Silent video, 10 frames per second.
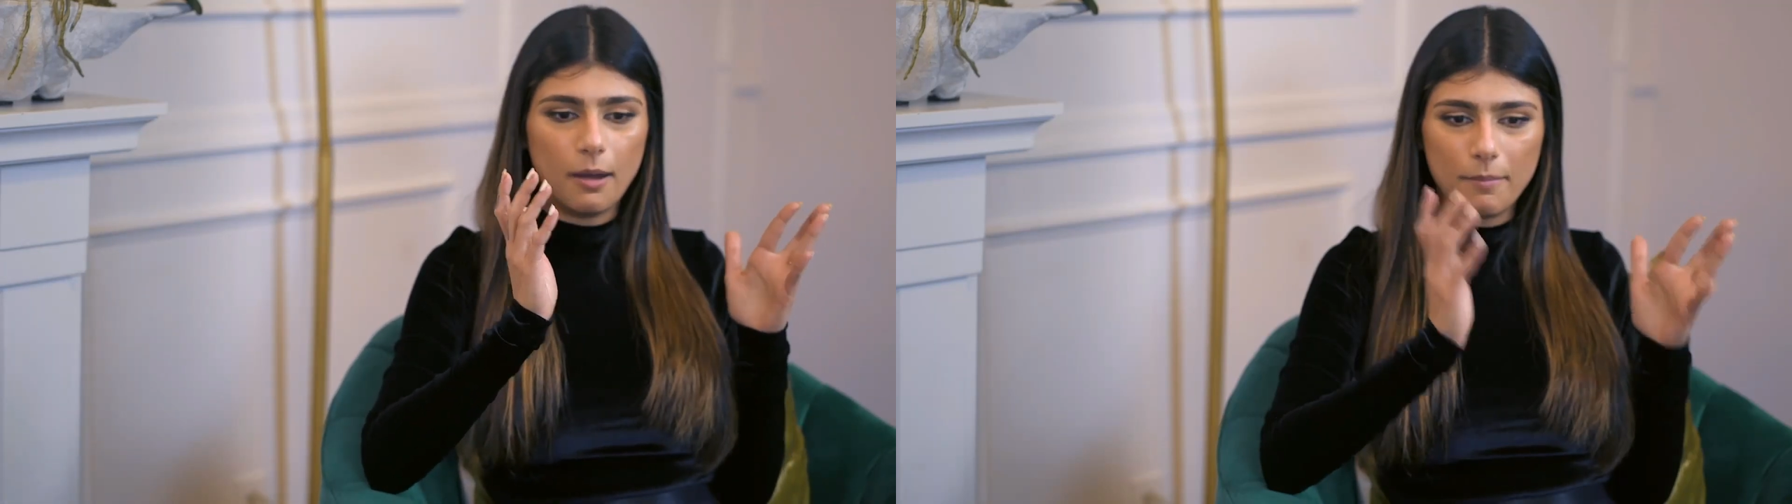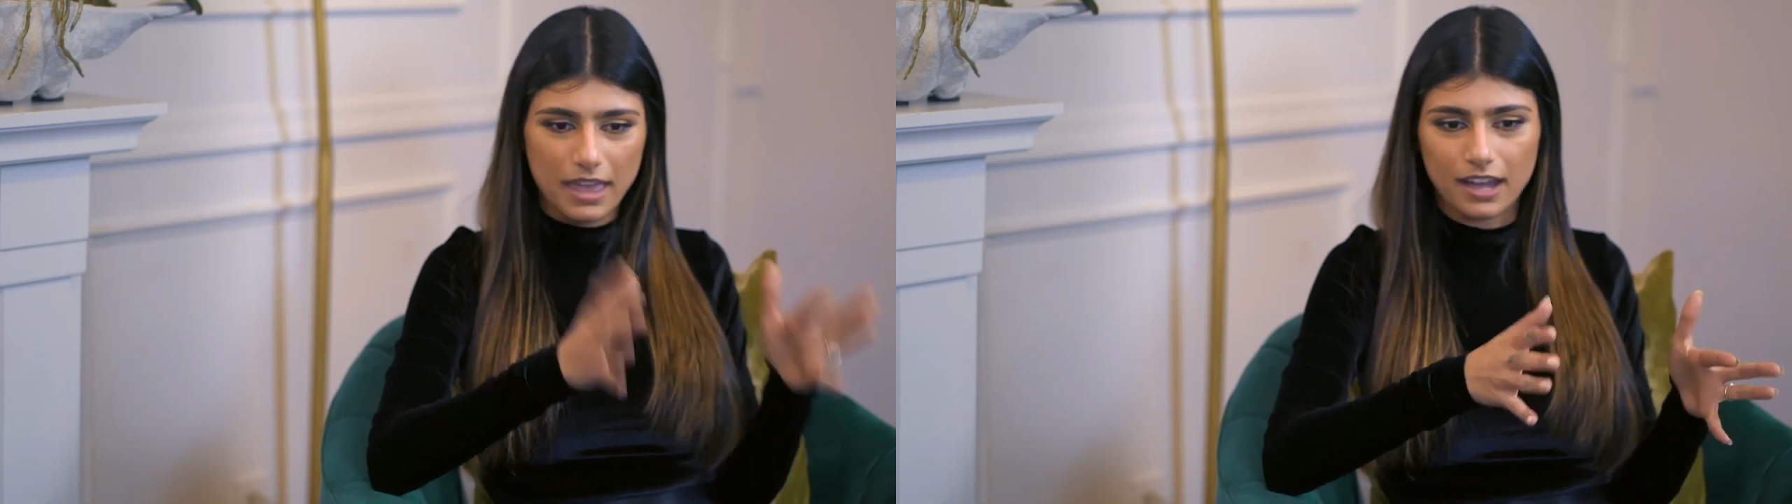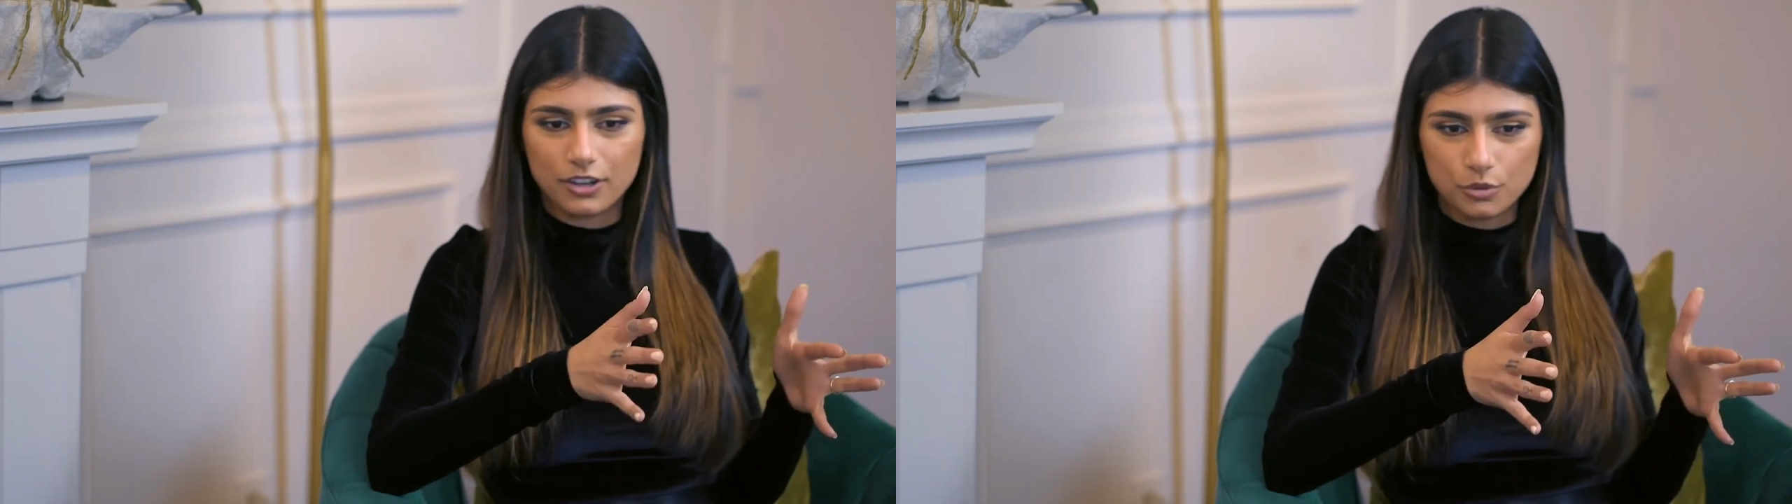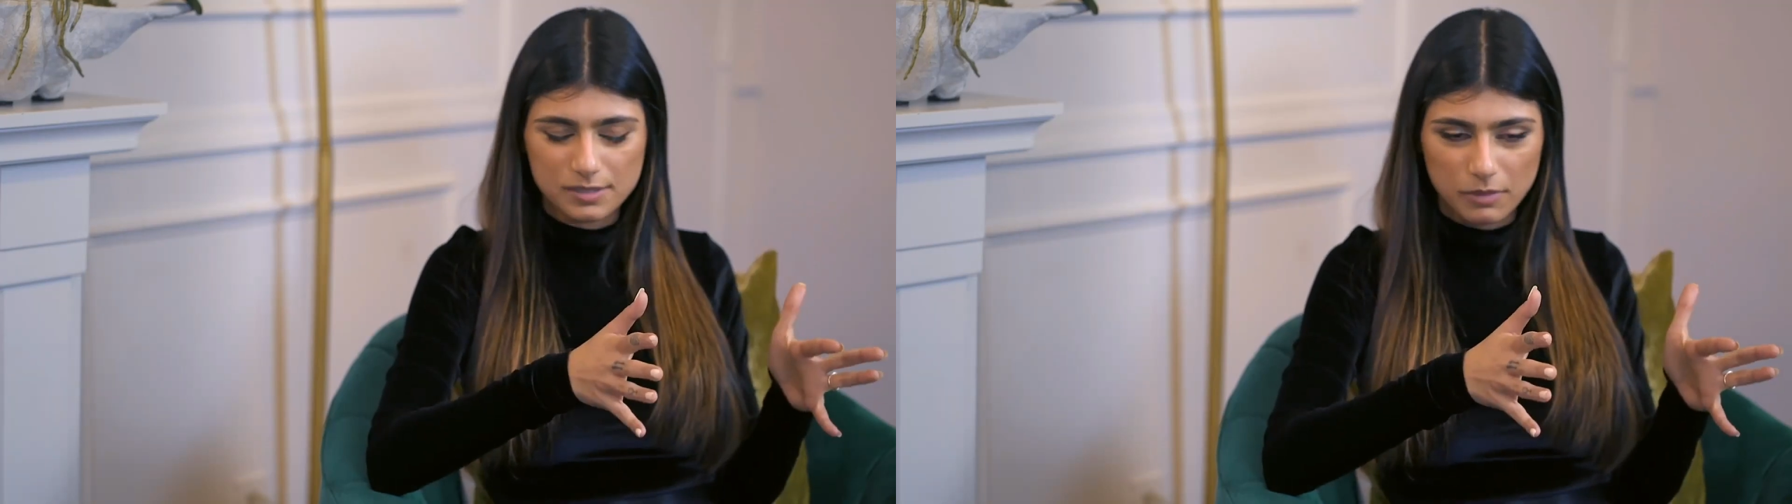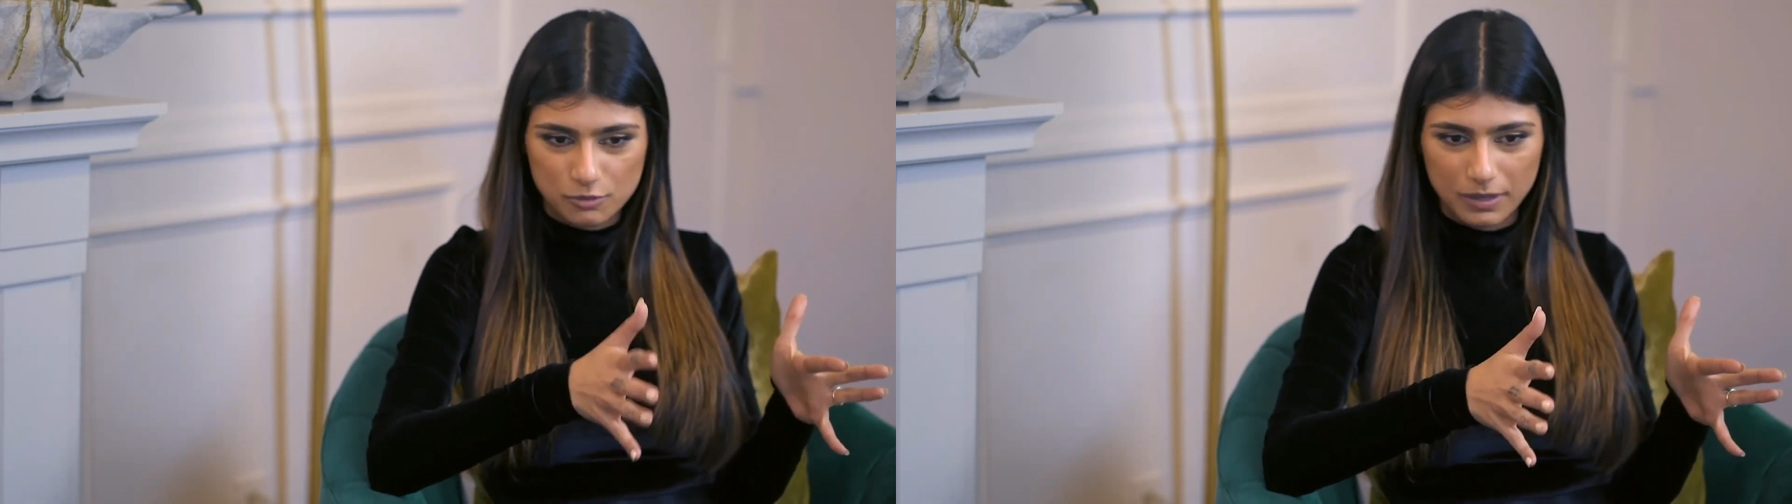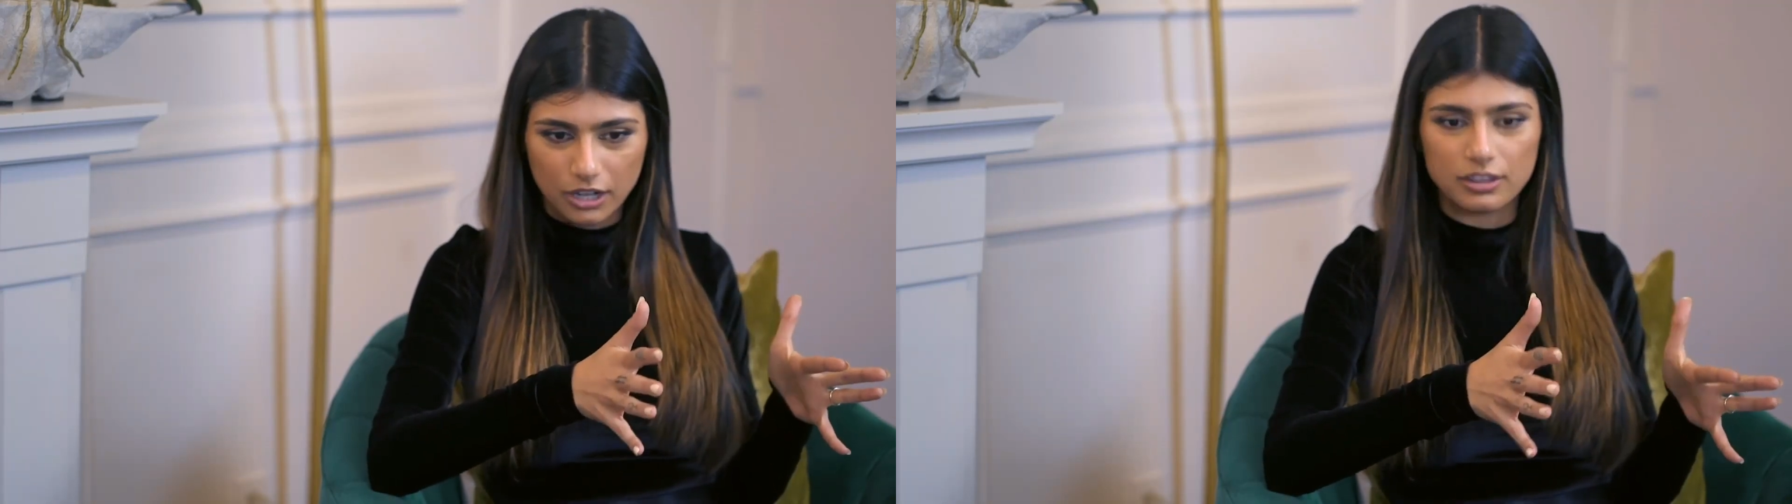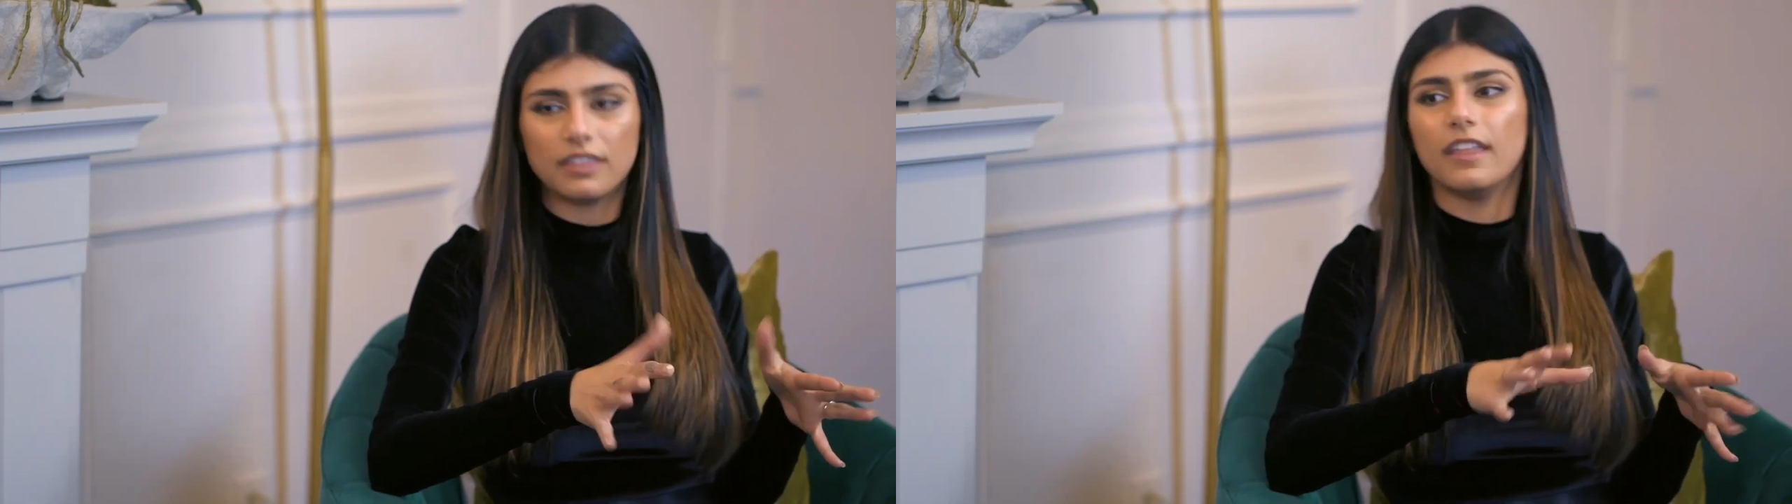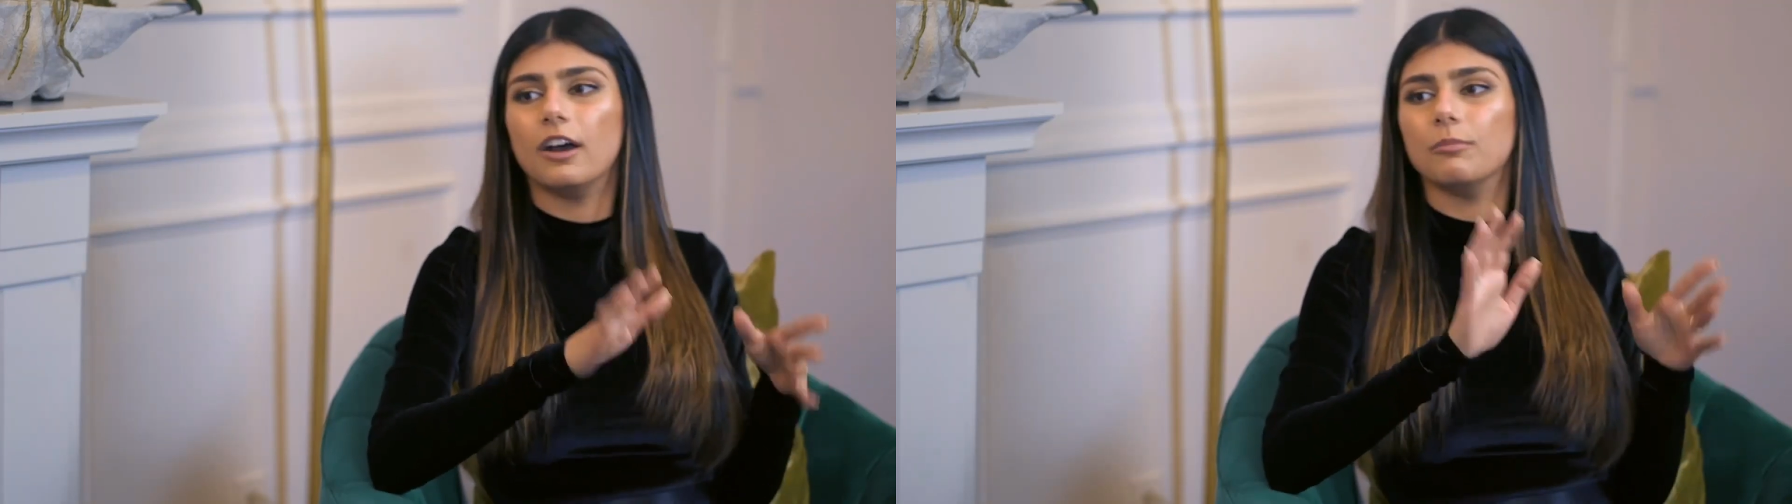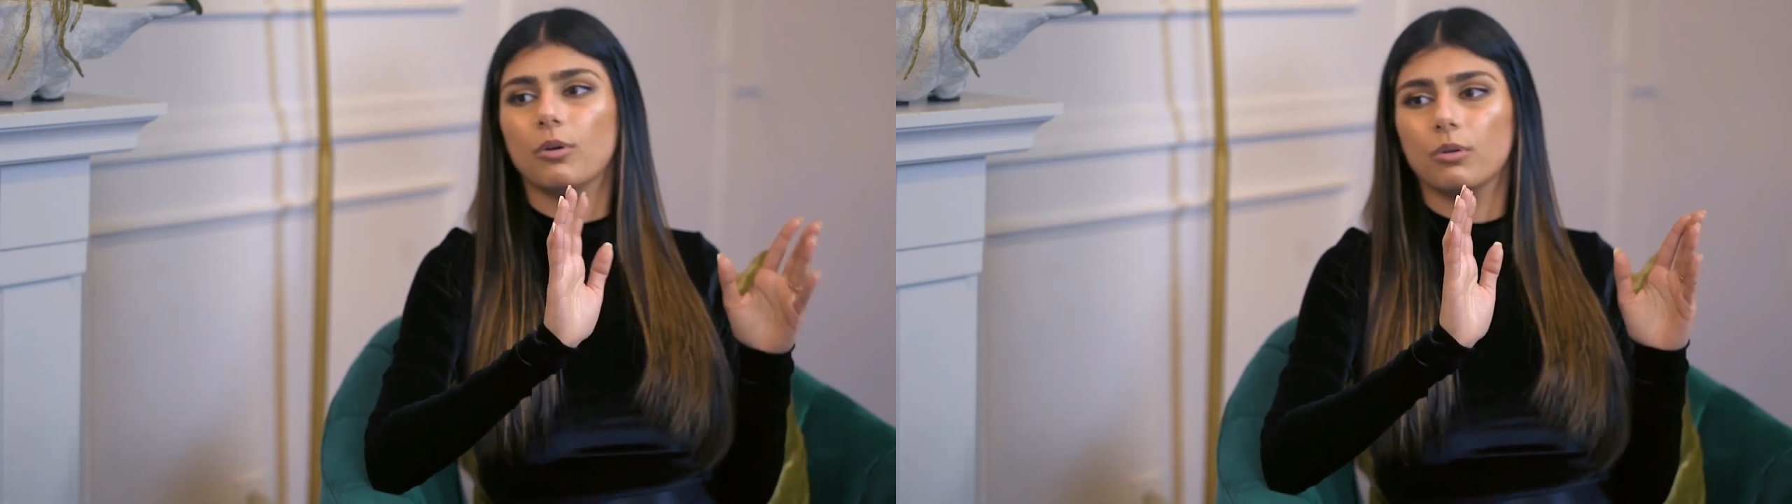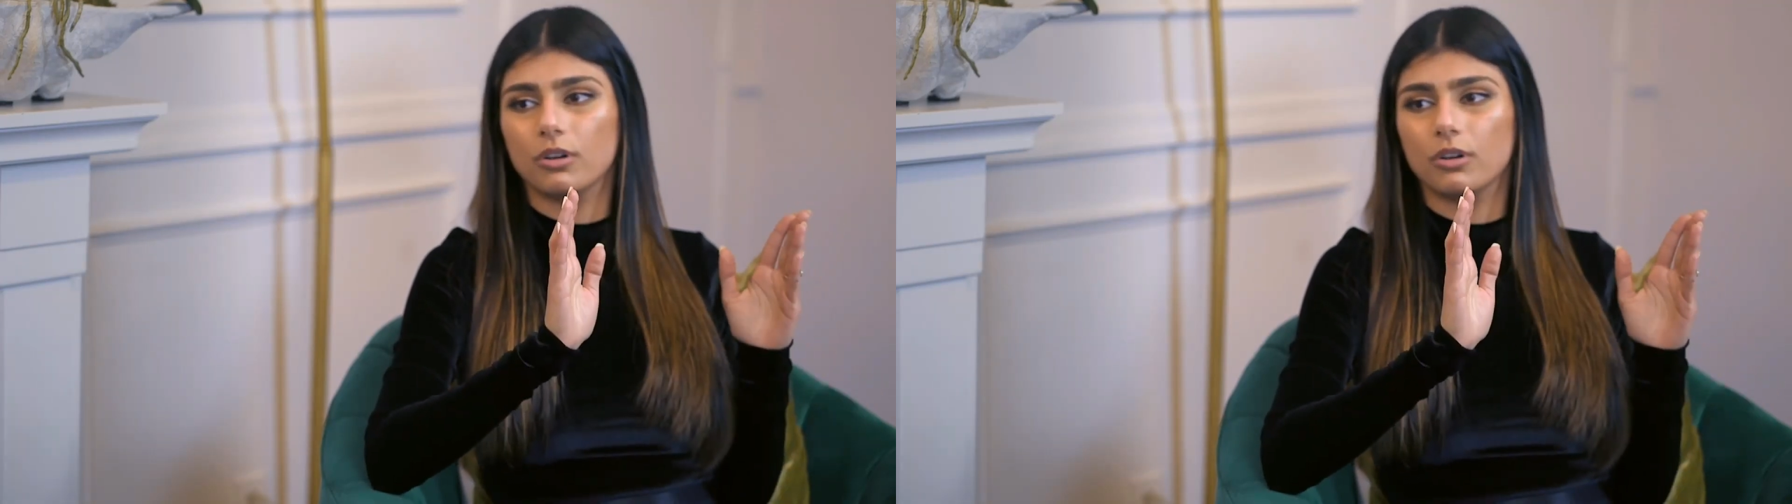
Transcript: As a teenager, she